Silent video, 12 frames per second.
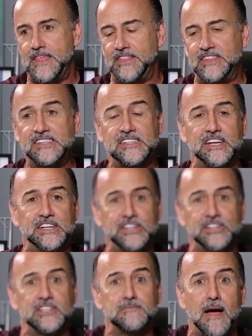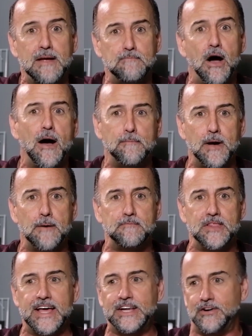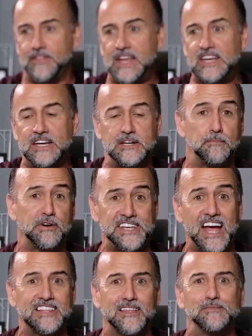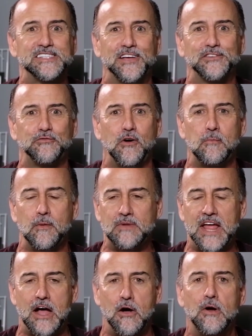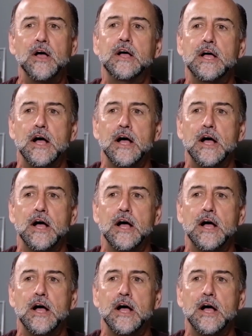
that these conditions might pop up later and they need to protect themselves from them now.